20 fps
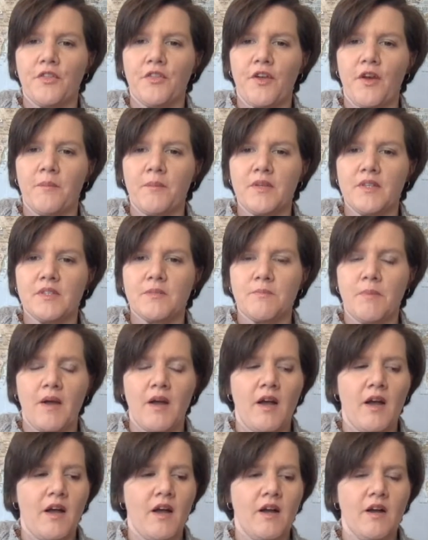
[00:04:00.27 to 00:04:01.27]
thumb, it's
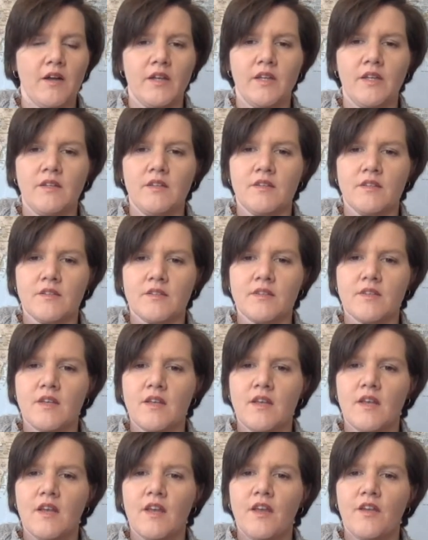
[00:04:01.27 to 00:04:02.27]
behind
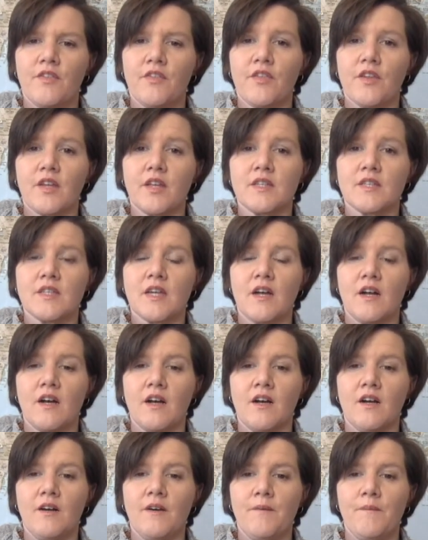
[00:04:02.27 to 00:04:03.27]
the
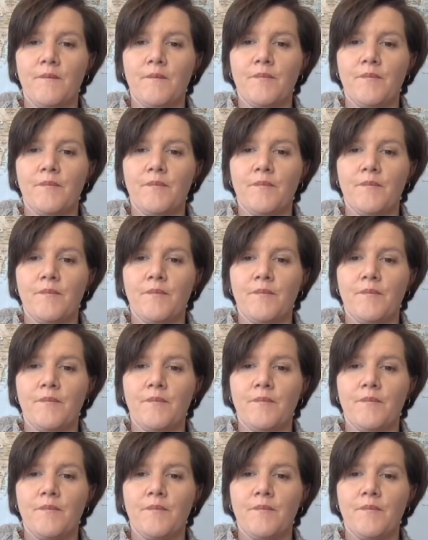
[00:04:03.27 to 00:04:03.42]
guitar